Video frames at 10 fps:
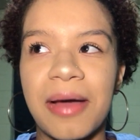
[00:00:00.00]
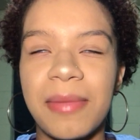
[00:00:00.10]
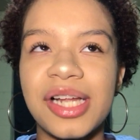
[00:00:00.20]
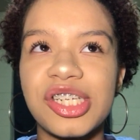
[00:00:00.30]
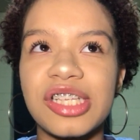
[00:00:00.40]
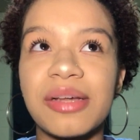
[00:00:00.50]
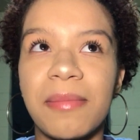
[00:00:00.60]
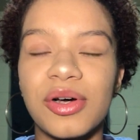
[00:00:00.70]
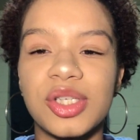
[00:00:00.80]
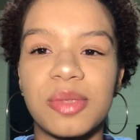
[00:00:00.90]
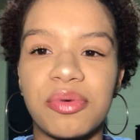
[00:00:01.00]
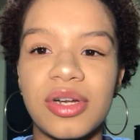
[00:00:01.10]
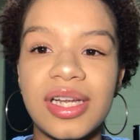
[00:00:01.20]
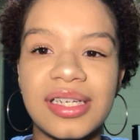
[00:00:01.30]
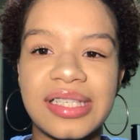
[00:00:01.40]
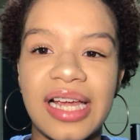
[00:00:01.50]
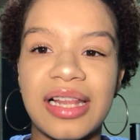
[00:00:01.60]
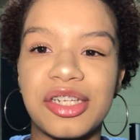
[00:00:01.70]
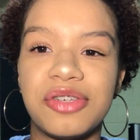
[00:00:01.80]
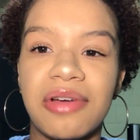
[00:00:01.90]
Imagine the most prettiest
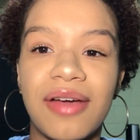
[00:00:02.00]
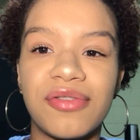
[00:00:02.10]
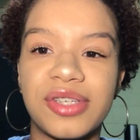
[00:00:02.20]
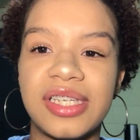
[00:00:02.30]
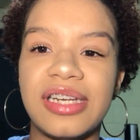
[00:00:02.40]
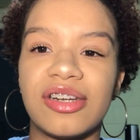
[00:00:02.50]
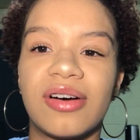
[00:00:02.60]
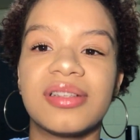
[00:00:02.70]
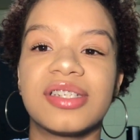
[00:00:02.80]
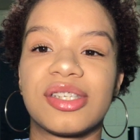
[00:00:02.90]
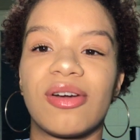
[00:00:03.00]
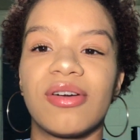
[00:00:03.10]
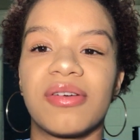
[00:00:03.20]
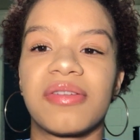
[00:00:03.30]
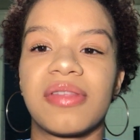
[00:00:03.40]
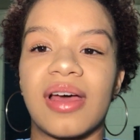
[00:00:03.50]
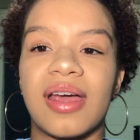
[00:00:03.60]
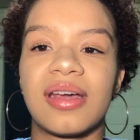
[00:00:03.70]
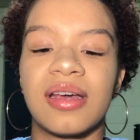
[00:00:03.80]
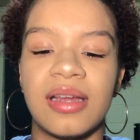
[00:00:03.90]
thing that you've ever seen on this earth.
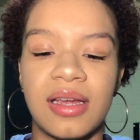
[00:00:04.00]
Like,